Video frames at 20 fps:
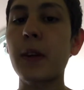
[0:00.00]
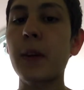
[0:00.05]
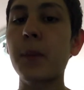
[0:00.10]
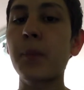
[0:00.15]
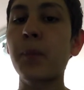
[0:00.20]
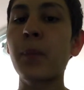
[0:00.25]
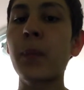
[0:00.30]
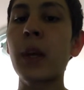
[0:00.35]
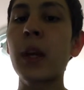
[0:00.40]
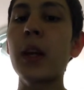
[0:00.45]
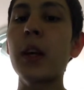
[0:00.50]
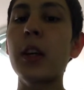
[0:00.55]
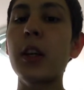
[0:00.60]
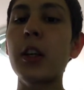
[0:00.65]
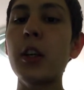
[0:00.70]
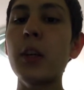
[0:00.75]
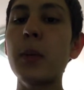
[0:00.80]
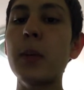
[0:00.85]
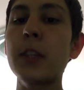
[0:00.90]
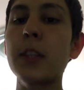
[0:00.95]
Humans,
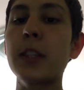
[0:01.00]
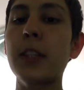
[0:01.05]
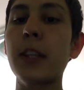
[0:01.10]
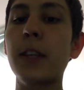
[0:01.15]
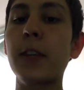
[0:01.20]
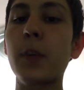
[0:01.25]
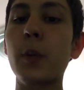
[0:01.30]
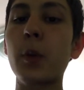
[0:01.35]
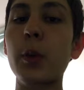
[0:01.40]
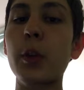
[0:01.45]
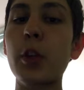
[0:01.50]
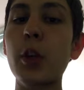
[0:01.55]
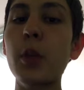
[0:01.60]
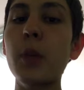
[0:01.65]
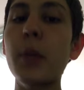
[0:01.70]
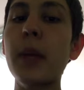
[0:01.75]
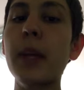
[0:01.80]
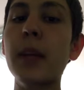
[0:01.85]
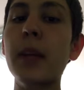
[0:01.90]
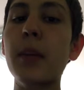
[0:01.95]
therefore, don't make the
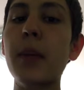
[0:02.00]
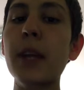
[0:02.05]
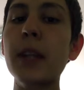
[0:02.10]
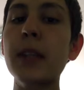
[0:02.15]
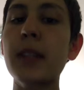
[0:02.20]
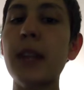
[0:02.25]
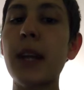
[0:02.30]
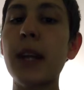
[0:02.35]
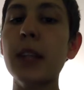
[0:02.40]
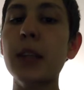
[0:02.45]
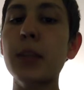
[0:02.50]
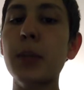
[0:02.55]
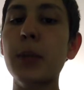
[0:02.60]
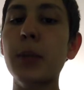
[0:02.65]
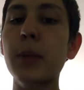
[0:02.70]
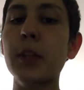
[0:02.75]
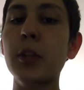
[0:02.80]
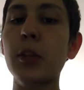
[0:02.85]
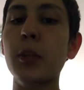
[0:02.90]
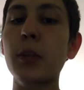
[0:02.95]
best experimental
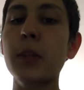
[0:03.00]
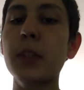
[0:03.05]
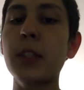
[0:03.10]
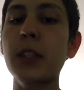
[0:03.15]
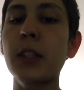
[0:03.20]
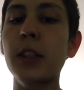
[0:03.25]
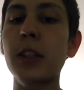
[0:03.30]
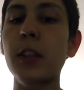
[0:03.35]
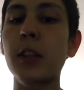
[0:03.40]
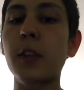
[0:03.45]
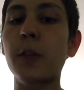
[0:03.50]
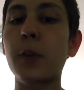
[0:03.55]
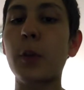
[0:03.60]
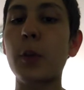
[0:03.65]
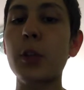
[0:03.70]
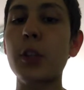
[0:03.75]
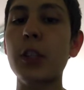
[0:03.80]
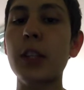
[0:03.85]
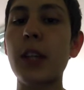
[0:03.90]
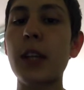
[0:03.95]
material for
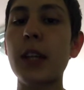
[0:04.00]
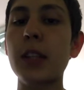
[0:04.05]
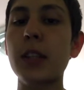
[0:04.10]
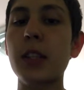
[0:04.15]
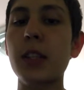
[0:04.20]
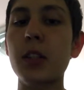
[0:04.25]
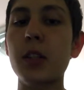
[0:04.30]
geneticists.